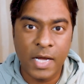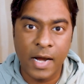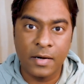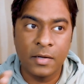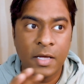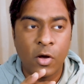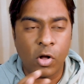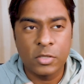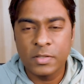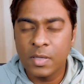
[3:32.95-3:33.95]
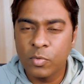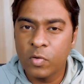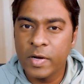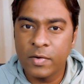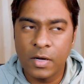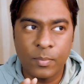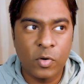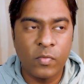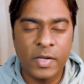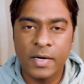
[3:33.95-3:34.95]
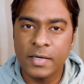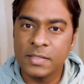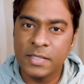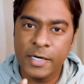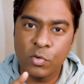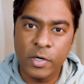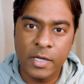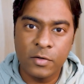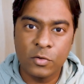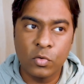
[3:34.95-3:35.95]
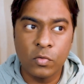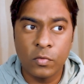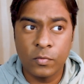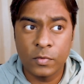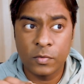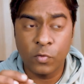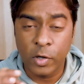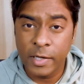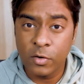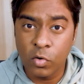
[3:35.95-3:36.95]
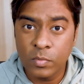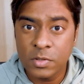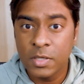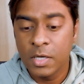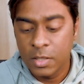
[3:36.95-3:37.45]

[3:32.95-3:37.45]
and also in the pro variant it's like 20 to 40 ohms.